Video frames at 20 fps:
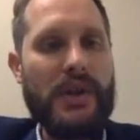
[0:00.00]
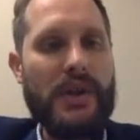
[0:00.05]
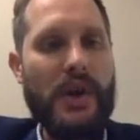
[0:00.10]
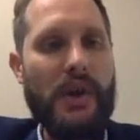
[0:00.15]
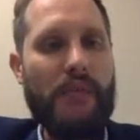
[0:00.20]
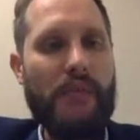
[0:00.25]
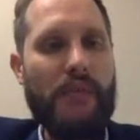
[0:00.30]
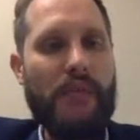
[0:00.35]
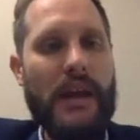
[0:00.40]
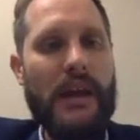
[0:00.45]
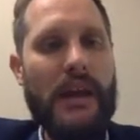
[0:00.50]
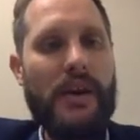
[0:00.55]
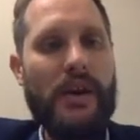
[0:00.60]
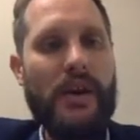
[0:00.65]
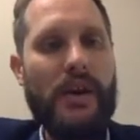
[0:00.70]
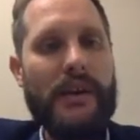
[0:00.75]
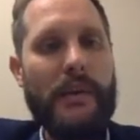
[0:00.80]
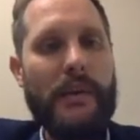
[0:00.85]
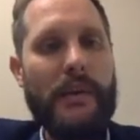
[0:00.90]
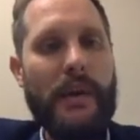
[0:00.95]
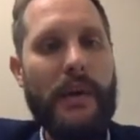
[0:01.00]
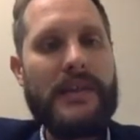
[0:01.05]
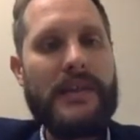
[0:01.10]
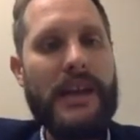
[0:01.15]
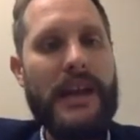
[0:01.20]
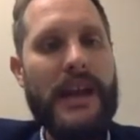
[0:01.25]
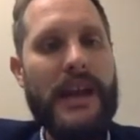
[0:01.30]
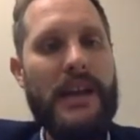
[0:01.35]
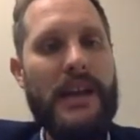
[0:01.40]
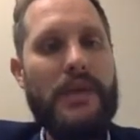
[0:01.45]
go right here on the
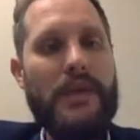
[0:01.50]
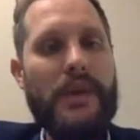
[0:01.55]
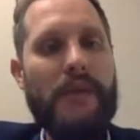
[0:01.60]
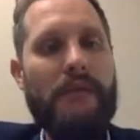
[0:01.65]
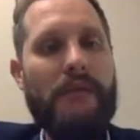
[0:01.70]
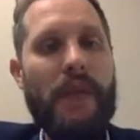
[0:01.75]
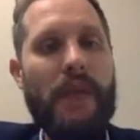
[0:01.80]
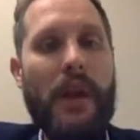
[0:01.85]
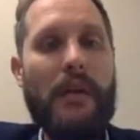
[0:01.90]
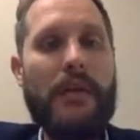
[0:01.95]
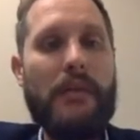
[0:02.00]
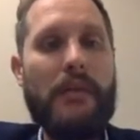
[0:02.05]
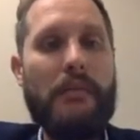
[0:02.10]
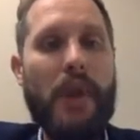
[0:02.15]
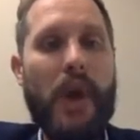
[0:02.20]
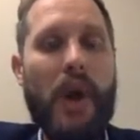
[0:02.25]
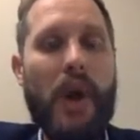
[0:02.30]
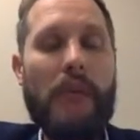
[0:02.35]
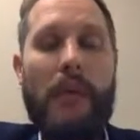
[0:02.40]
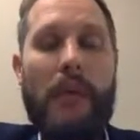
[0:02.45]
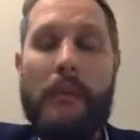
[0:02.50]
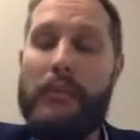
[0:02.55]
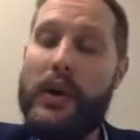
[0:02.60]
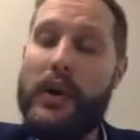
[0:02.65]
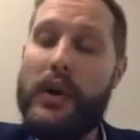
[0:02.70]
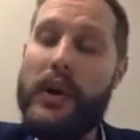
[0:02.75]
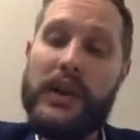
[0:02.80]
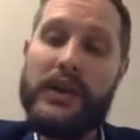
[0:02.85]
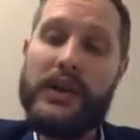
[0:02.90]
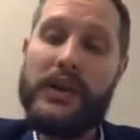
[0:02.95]
website and you can follow the blog by
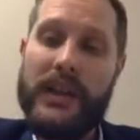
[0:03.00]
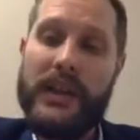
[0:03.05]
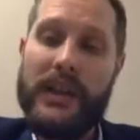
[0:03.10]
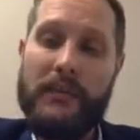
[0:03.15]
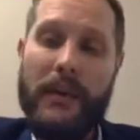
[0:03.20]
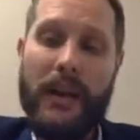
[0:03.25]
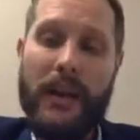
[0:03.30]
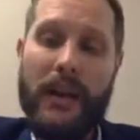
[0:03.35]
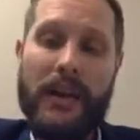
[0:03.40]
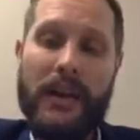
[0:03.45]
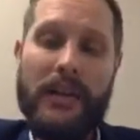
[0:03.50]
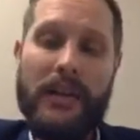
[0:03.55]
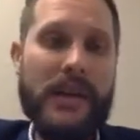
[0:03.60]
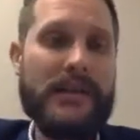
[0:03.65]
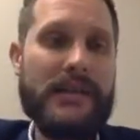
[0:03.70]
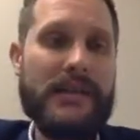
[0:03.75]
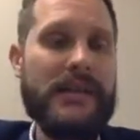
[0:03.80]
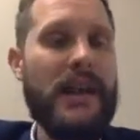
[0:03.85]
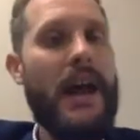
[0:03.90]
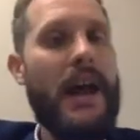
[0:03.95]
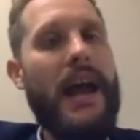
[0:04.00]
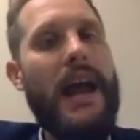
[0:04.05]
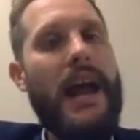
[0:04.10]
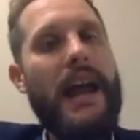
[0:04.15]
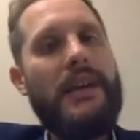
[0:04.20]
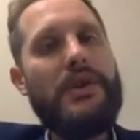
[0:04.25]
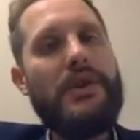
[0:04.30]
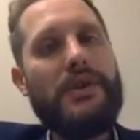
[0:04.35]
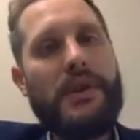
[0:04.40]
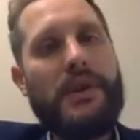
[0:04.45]
putting in your email address,
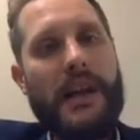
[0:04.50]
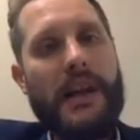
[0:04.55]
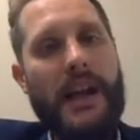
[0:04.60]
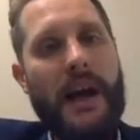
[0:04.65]
and you'll get